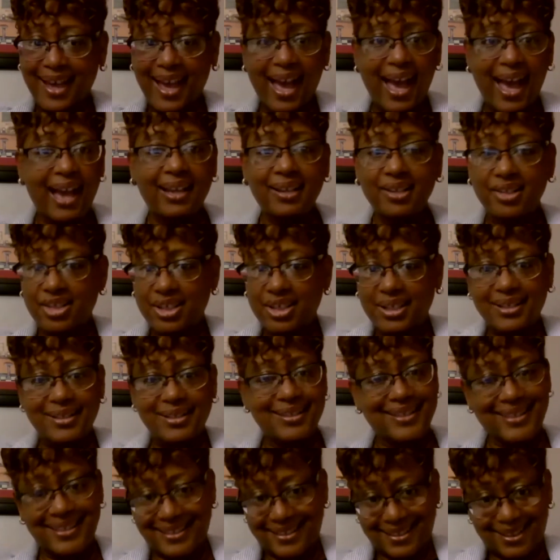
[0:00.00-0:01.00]
I could
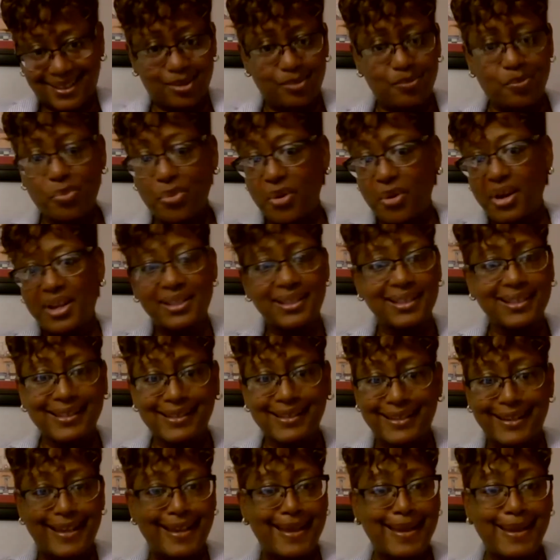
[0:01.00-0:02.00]
just praise
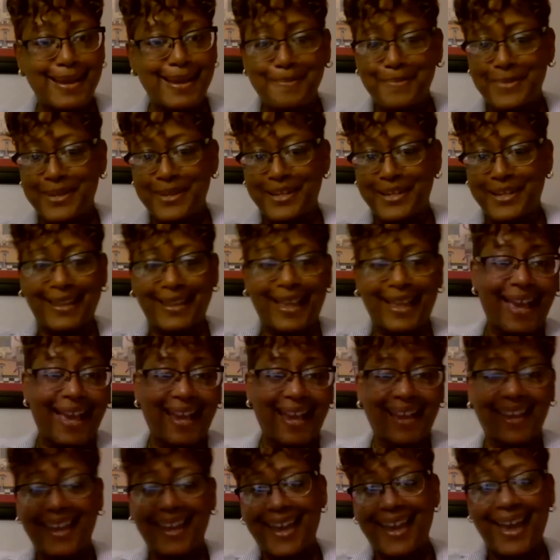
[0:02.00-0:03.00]
his name and like,
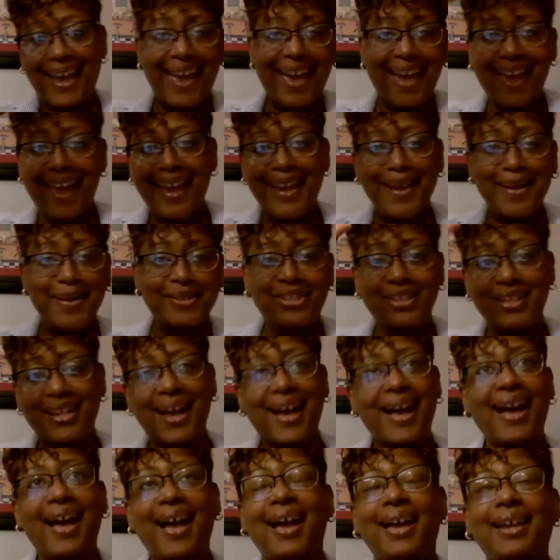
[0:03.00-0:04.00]
hey,
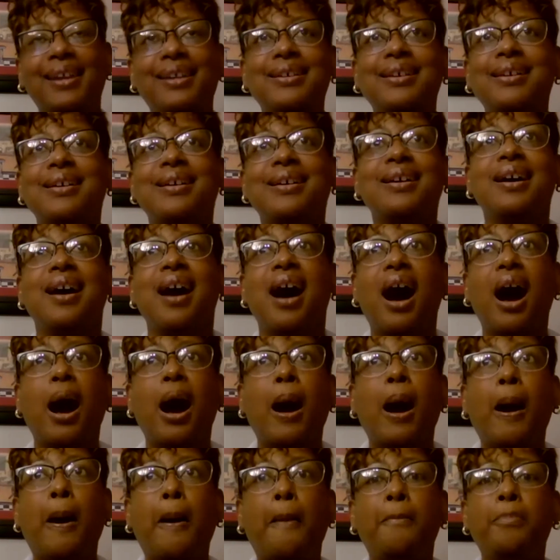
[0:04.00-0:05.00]
Todd,
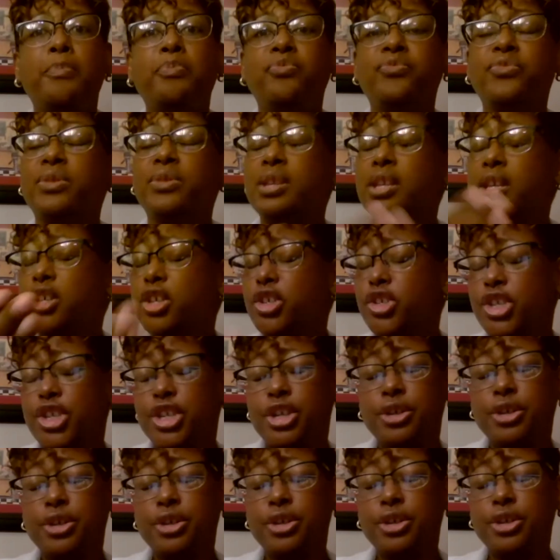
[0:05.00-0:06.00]
um,
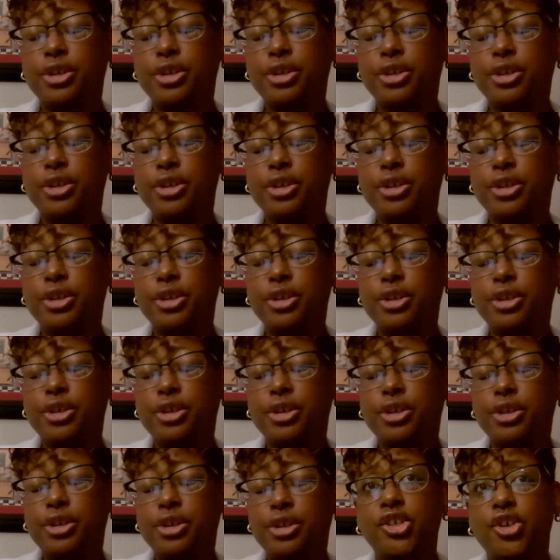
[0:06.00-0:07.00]
you and
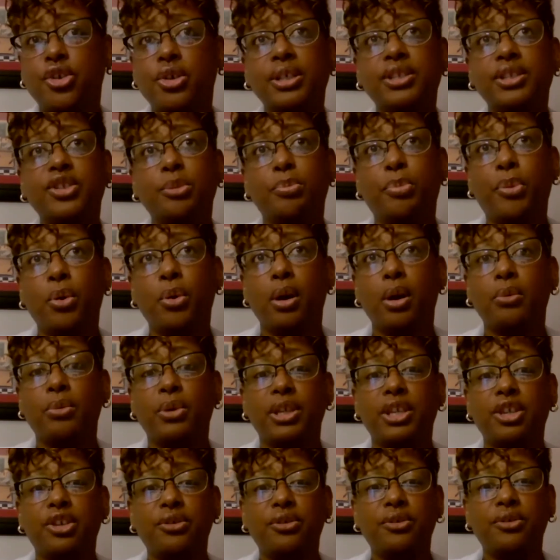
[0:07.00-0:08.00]
your support
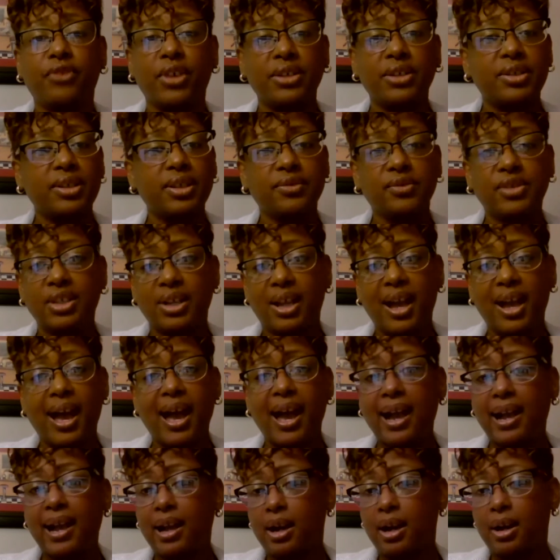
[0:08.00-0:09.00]
with University of
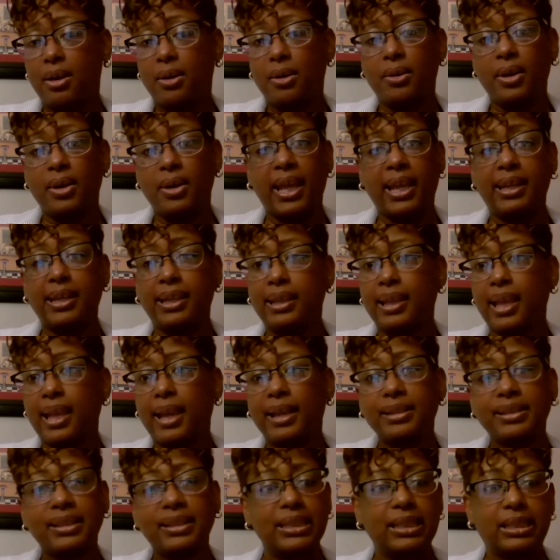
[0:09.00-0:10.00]
Chicago and the
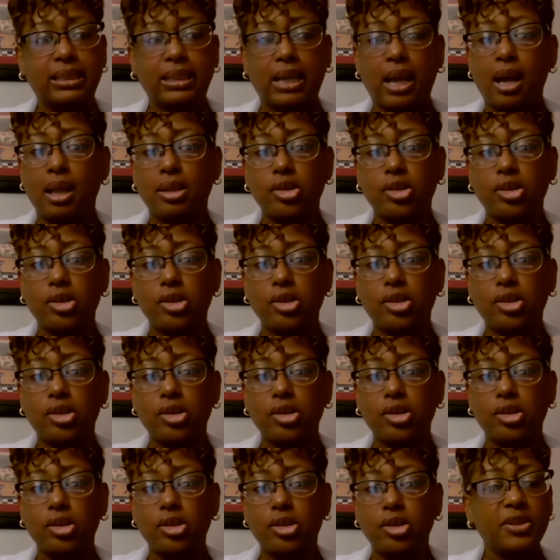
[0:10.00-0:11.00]
Legacy
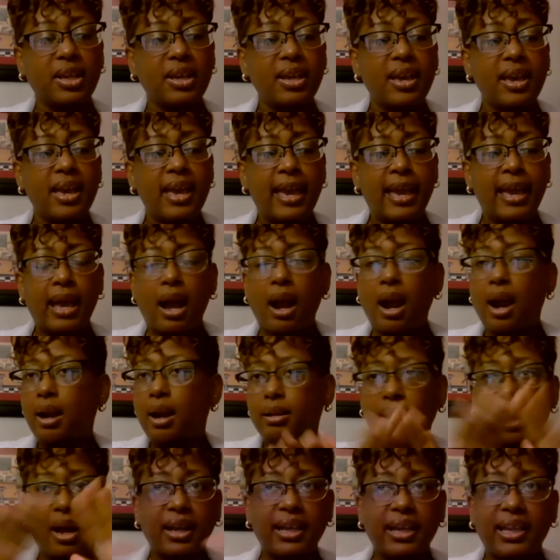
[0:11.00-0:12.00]
Scholarships are
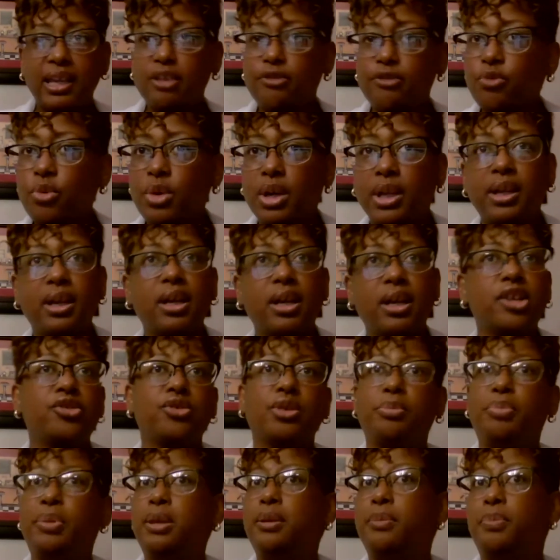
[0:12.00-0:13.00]
our Give
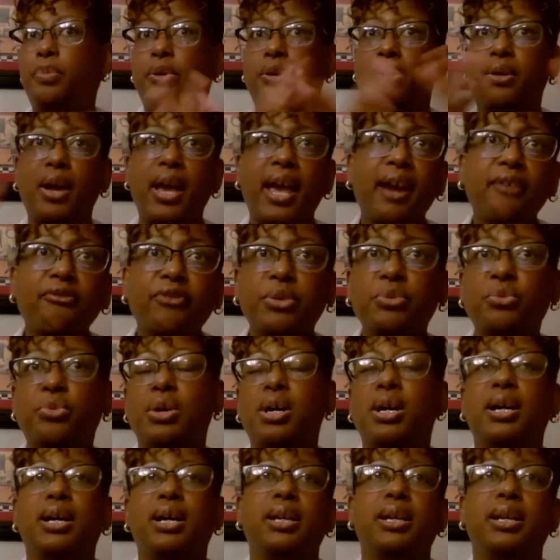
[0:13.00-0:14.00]
100 people,
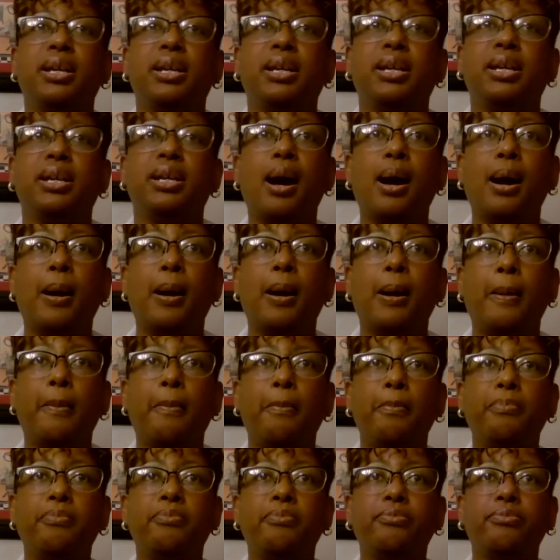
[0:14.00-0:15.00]
everyone,
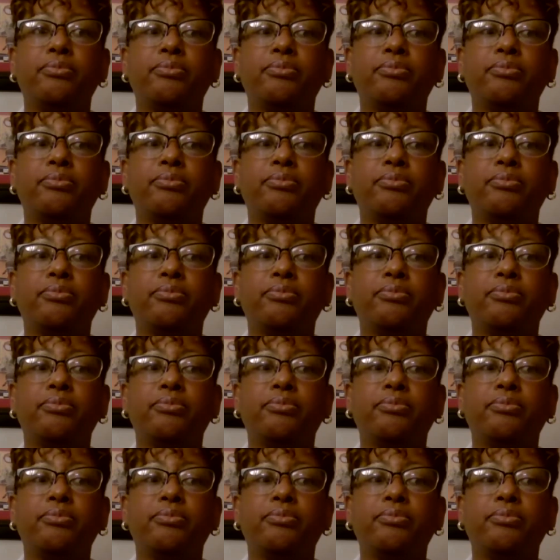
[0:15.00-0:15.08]
um,